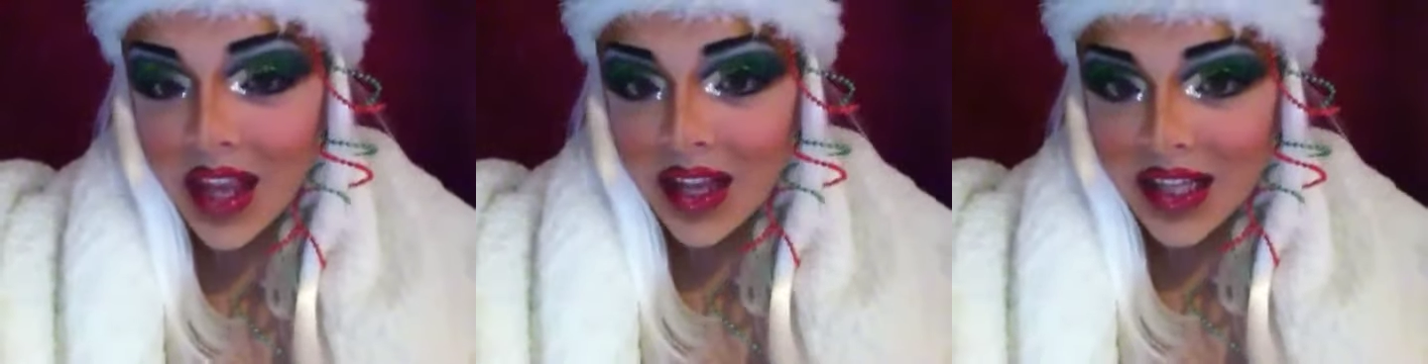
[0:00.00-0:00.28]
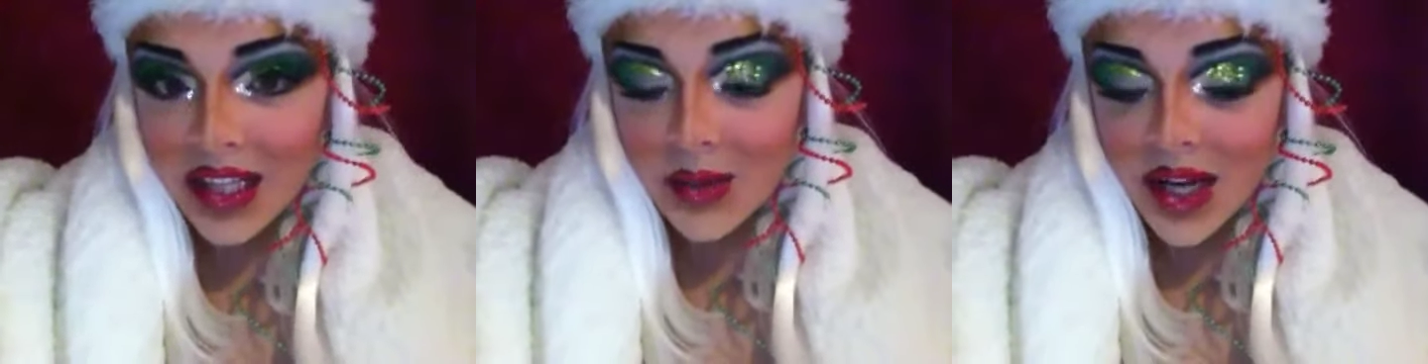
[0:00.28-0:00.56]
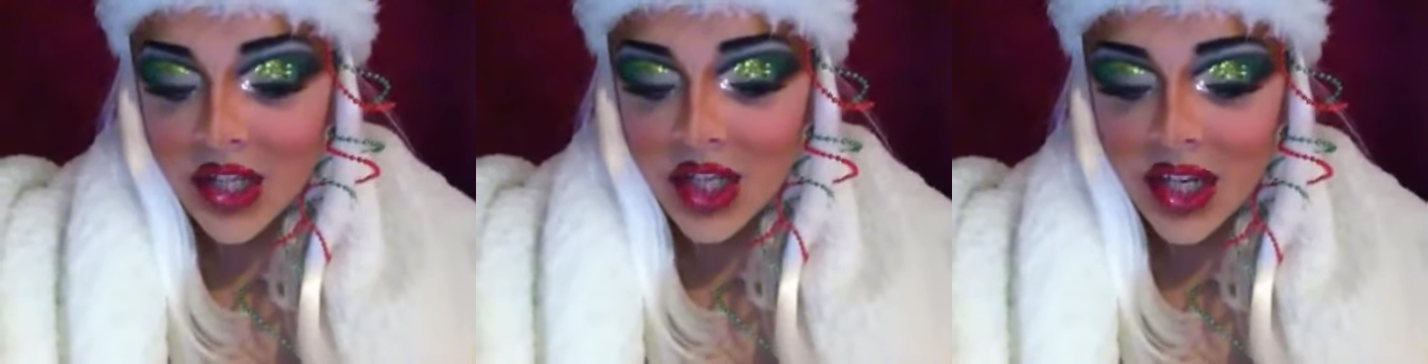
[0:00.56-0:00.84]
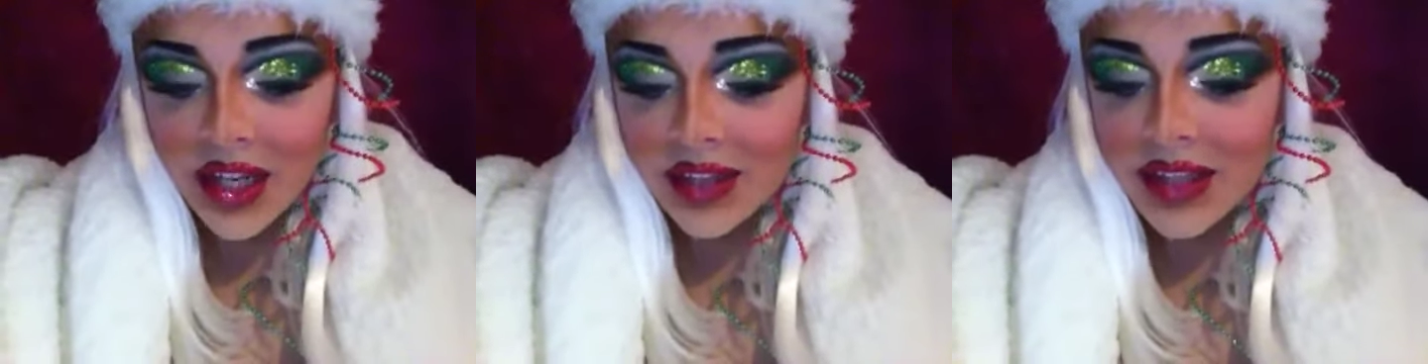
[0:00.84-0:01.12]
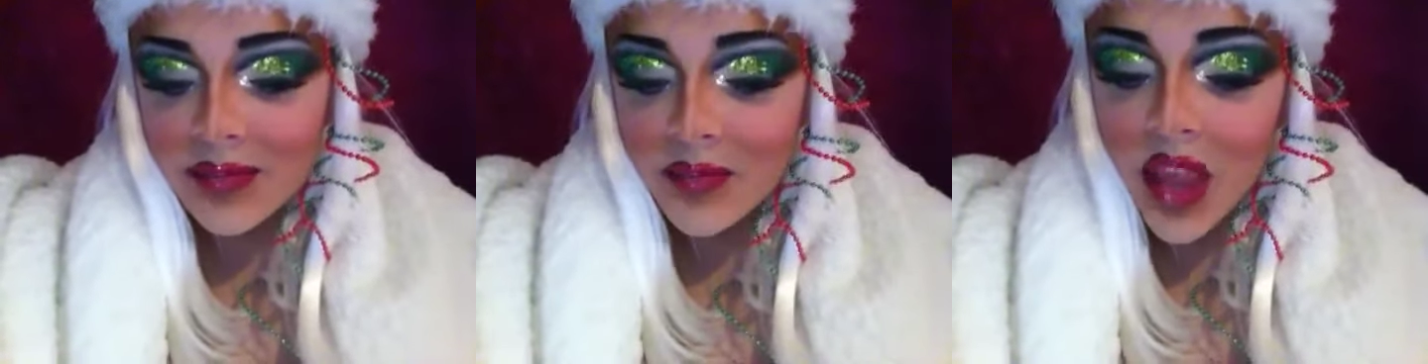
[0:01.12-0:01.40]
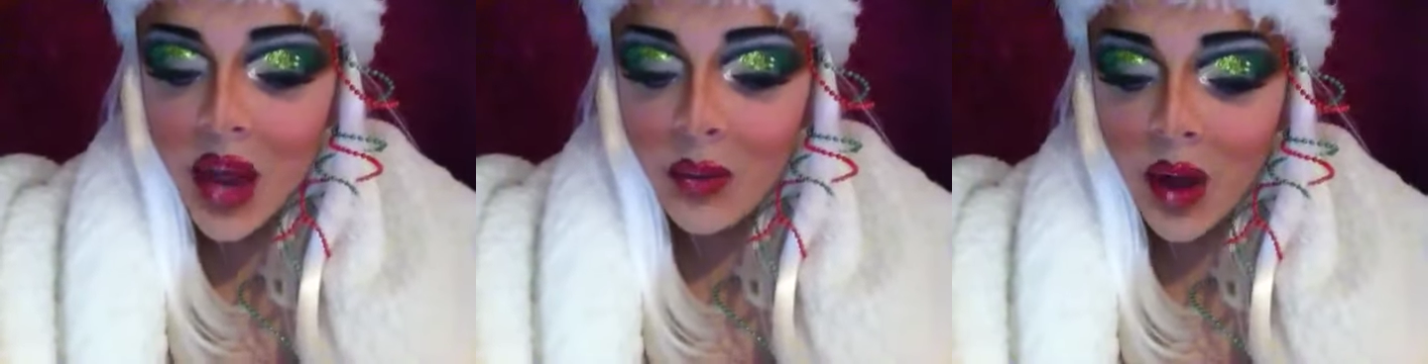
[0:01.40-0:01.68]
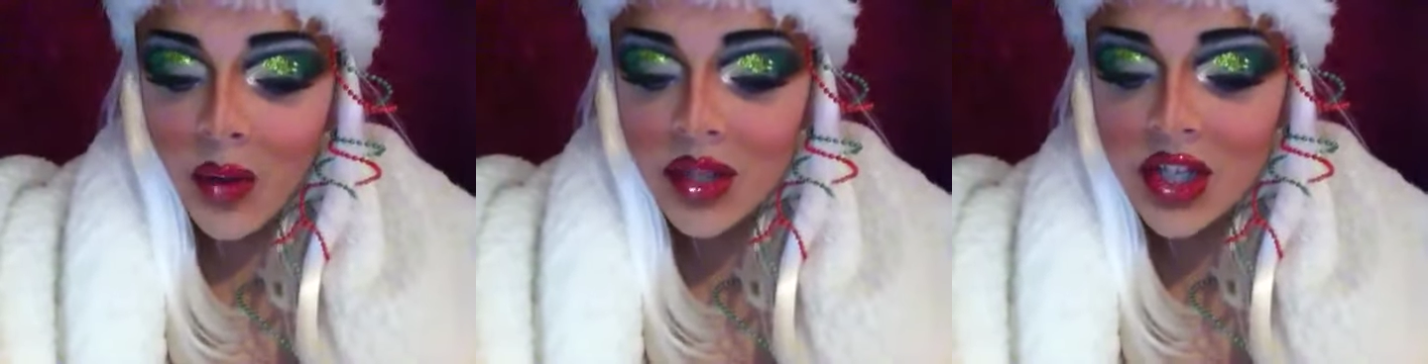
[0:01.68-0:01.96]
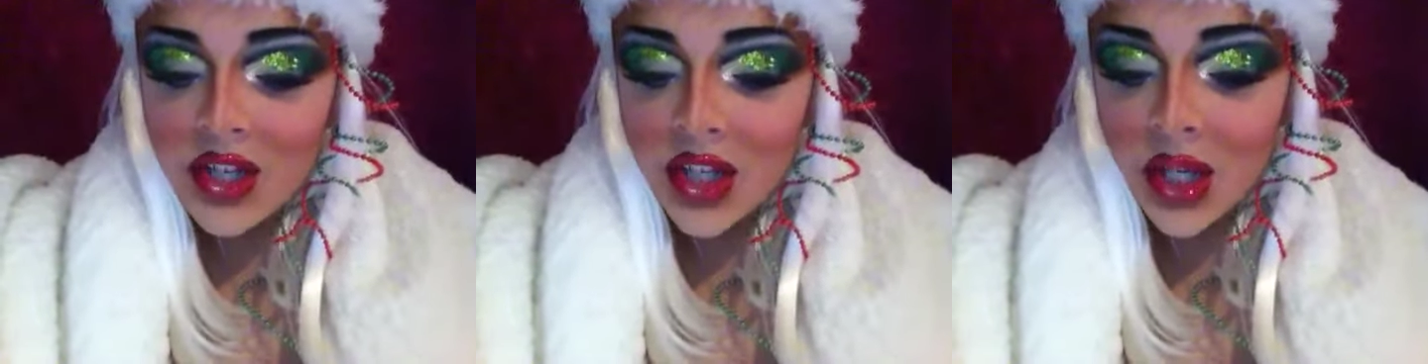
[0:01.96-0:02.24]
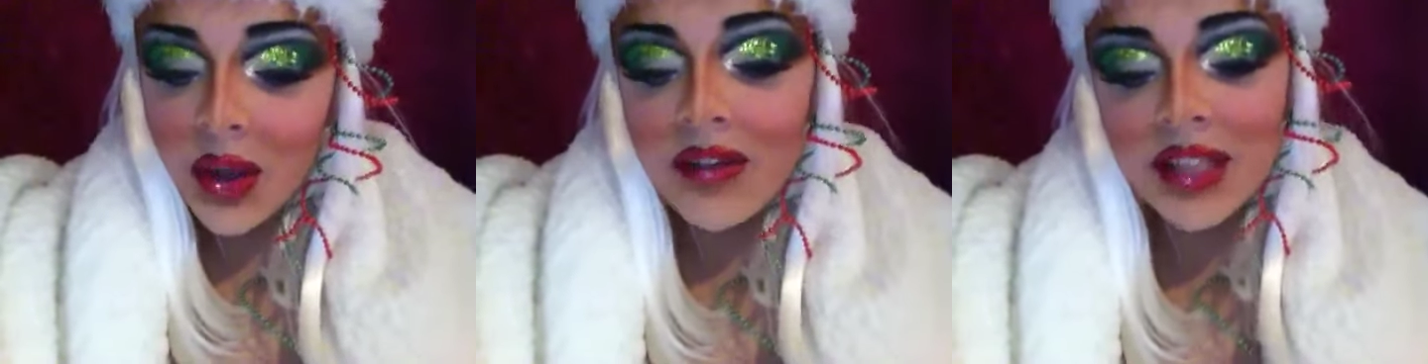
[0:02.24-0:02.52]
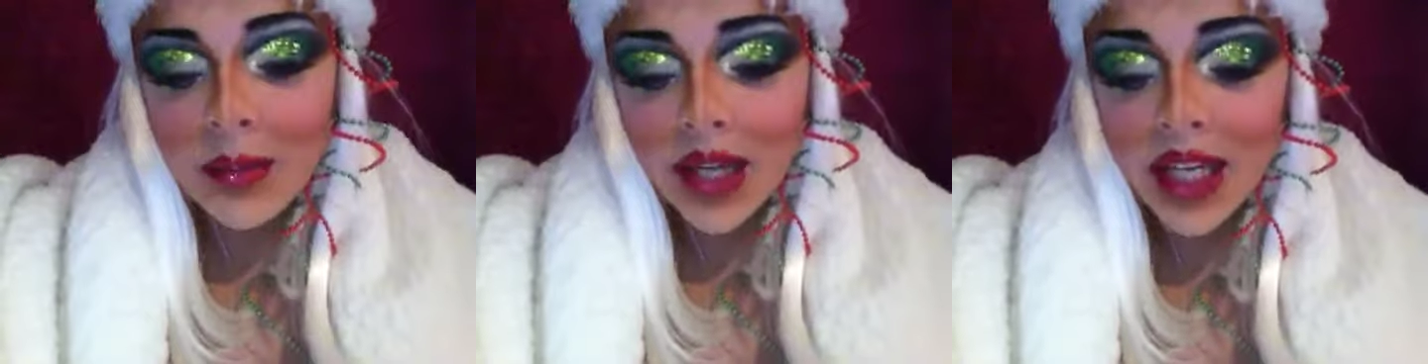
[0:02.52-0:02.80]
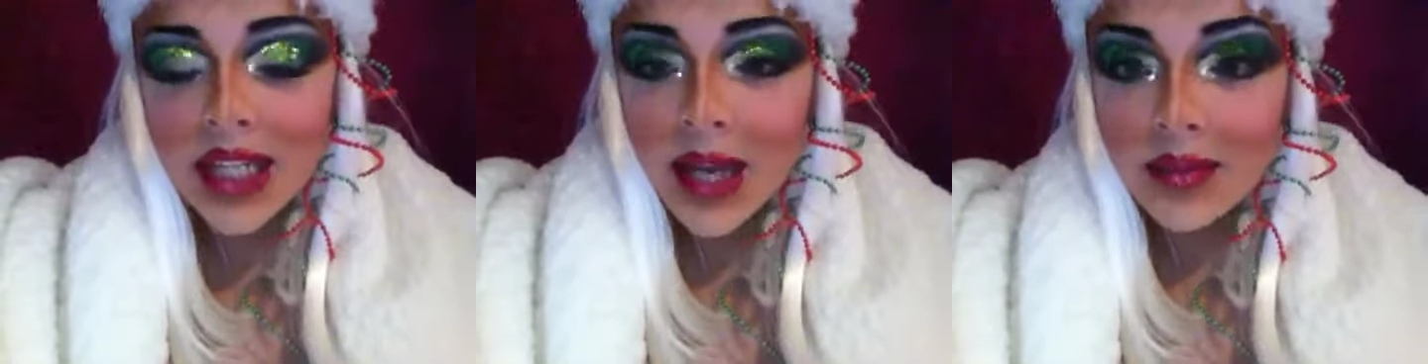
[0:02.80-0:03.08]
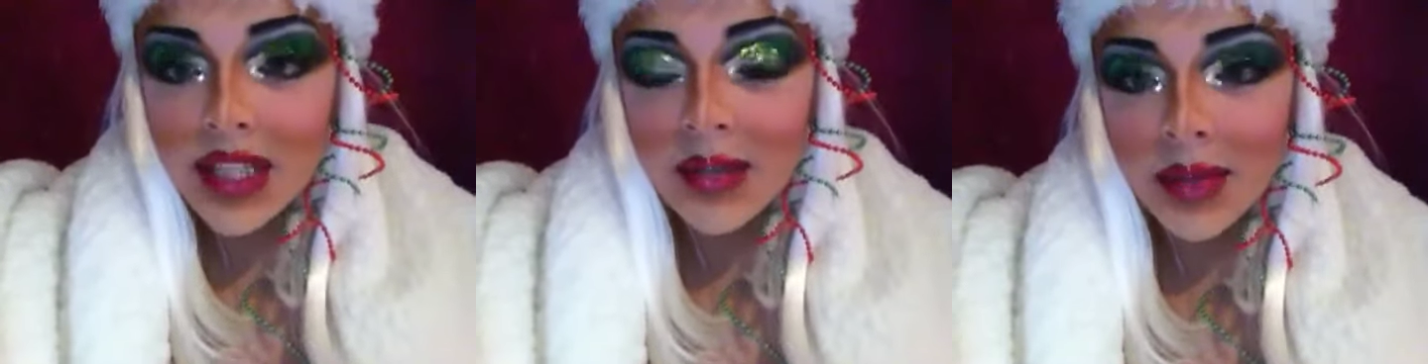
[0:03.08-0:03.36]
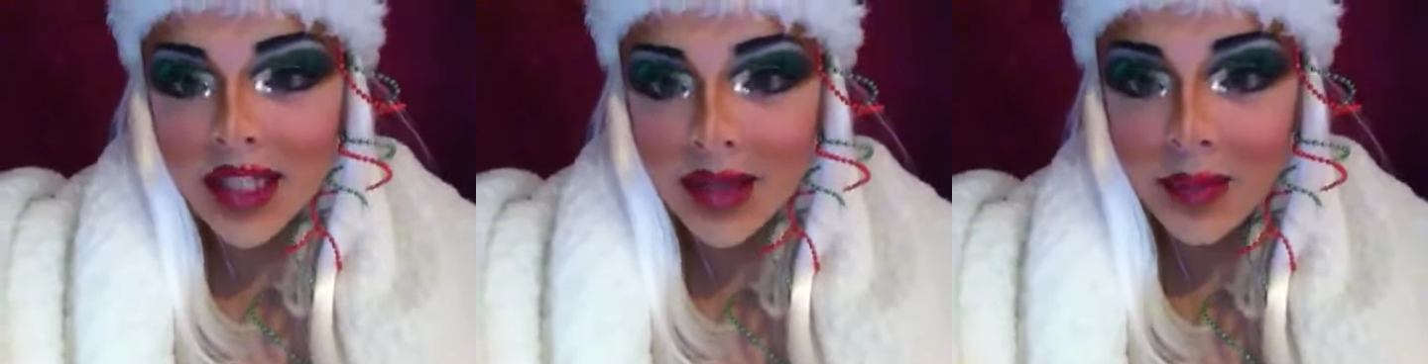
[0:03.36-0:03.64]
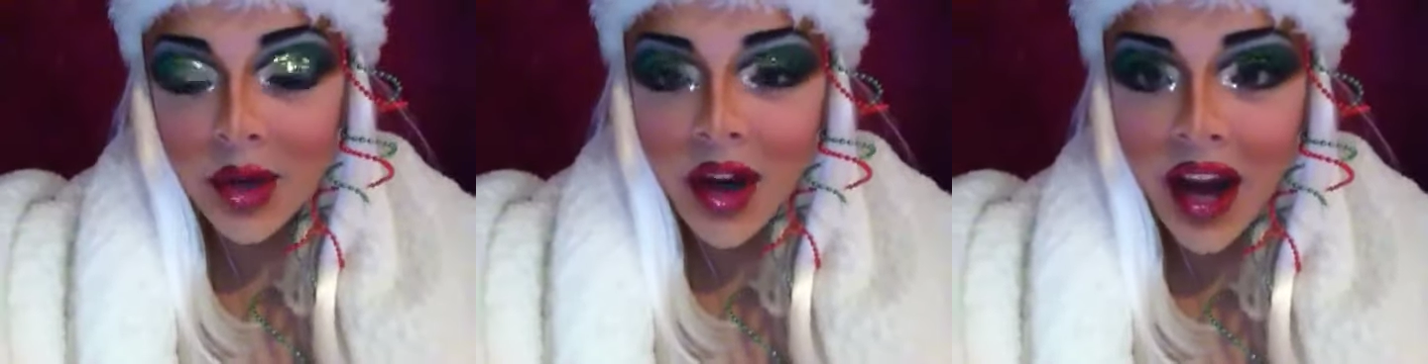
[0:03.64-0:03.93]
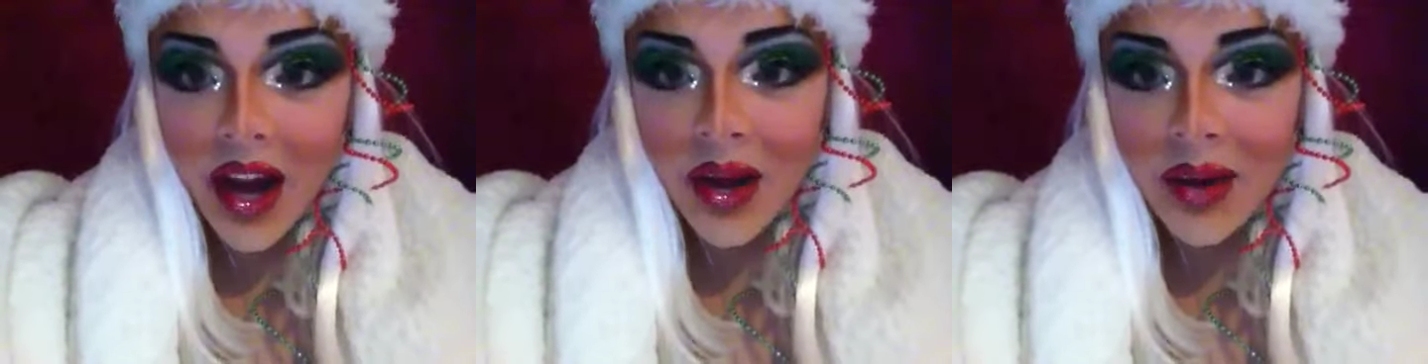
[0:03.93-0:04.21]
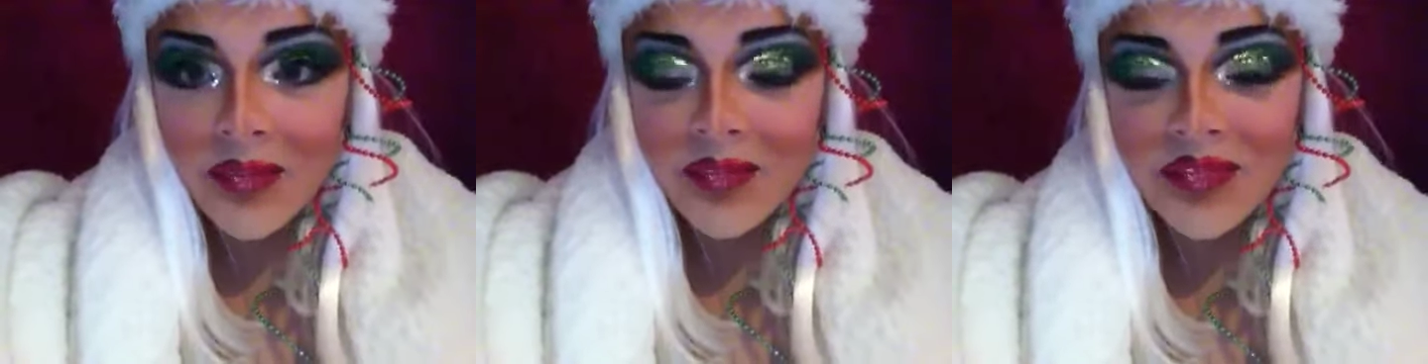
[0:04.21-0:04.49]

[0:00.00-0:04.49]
His question is, what would you do if somebody attempted to mess up your hair?